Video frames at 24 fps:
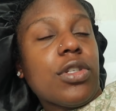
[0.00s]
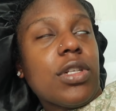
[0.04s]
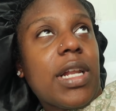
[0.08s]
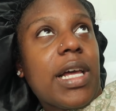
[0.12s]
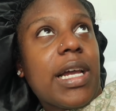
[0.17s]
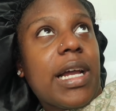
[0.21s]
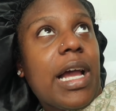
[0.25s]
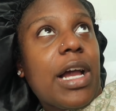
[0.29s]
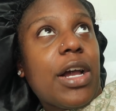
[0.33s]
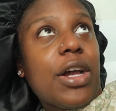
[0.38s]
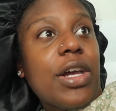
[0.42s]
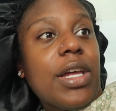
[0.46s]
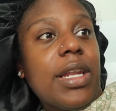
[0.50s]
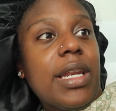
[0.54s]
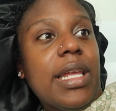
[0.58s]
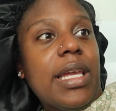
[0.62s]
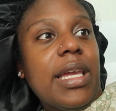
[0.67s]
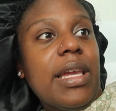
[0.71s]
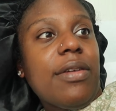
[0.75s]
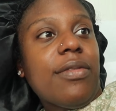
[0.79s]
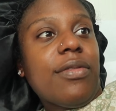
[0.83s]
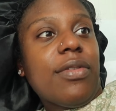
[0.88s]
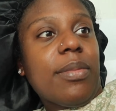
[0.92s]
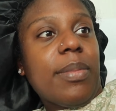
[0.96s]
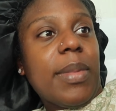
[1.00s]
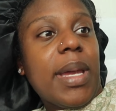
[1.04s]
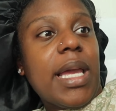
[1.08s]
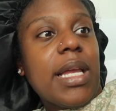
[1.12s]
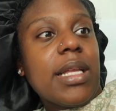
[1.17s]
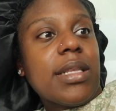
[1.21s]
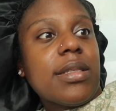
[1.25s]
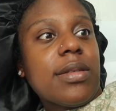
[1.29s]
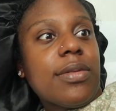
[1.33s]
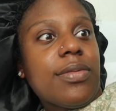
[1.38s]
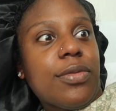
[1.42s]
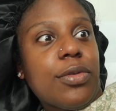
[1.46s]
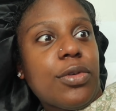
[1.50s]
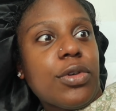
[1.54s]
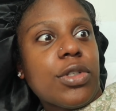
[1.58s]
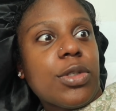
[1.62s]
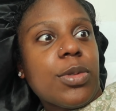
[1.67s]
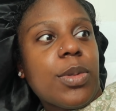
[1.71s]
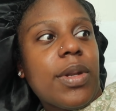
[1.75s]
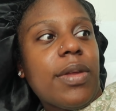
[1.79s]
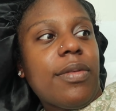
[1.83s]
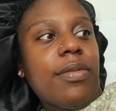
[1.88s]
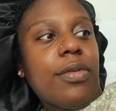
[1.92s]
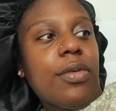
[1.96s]
so like I couldn't eat from 8 to
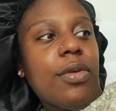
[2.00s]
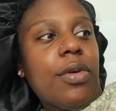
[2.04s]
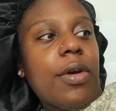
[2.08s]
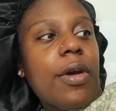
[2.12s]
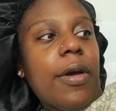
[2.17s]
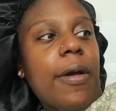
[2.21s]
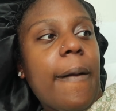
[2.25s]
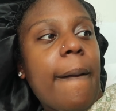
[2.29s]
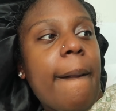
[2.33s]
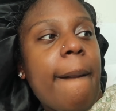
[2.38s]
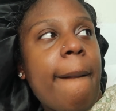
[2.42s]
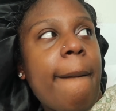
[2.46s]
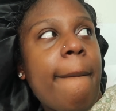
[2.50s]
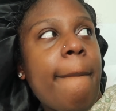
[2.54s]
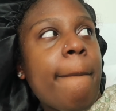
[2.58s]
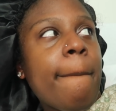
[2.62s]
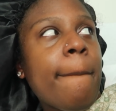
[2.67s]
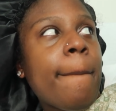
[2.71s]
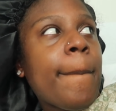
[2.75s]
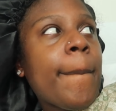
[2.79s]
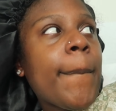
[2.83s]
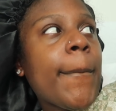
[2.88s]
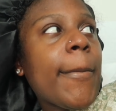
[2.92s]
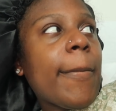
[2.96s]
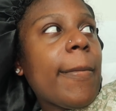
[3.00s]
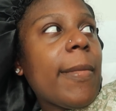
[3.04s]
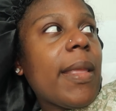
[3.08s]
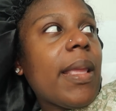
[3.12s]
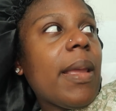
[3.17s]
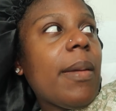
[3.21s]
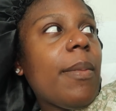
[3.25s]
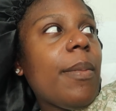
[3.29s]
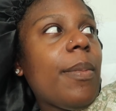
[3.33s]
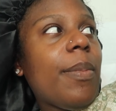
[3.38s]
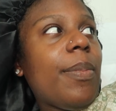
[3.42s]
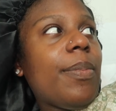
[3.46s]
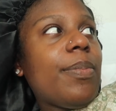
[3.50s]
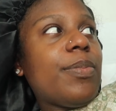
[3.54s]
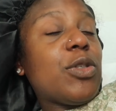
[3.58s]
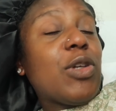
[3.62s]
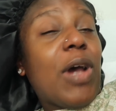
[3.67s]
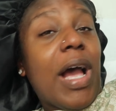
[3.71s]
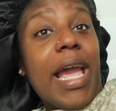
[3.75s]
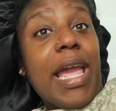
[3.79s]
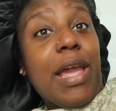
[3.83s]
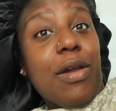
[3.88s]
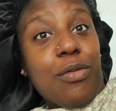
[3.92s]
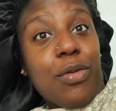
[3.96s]
4:24.
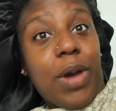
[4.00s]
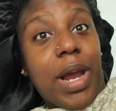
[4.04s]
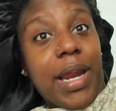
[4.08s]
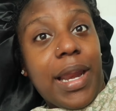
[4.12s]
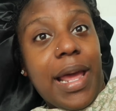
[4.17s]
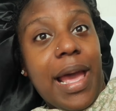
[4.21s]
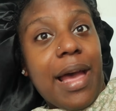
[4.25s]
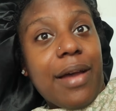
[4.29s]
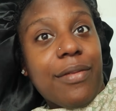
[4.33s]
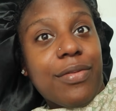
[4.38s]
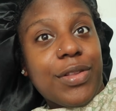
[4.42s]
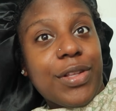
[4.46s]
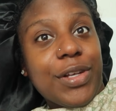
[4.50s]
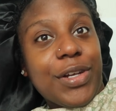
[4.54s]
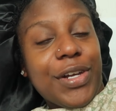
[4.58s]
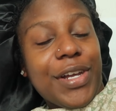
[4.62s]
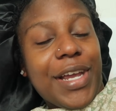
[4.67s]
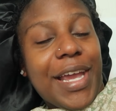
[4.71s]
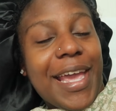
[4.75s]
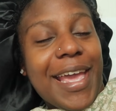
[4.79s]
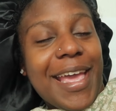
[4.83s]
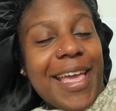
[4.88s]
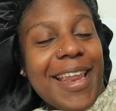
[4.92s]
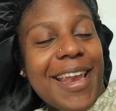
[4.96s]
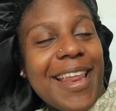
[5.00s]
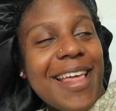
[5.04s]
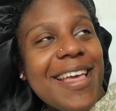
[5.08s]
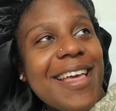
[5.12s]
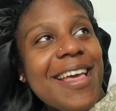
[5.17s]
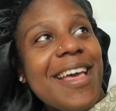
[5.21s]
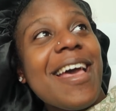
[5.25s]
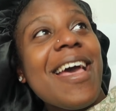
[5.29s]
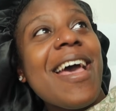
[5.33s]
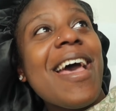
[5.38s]
So I ate right after, and